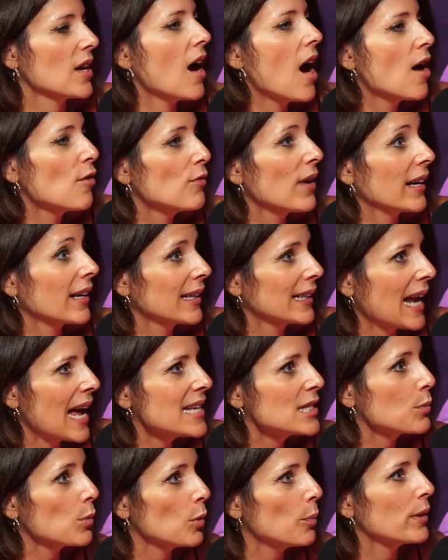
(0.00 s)

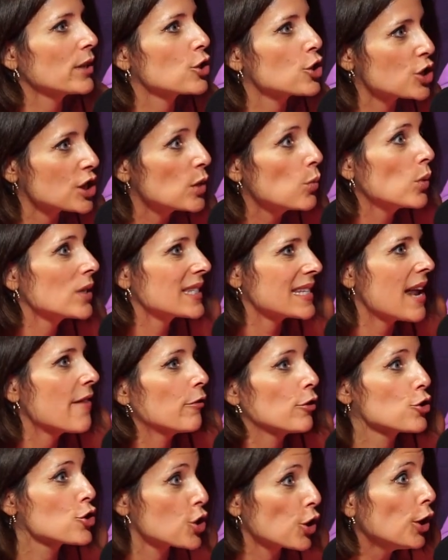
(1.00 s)
unrecognizable, but right. she was
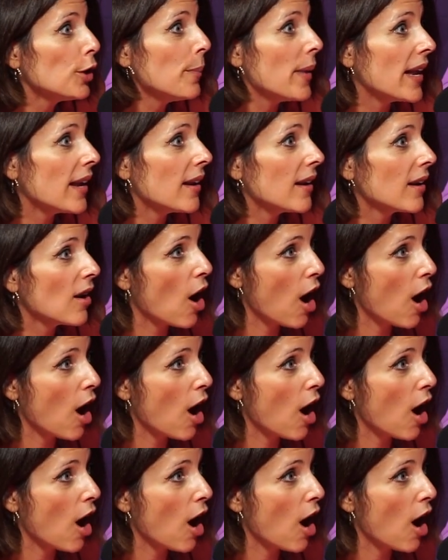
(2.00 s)
never German.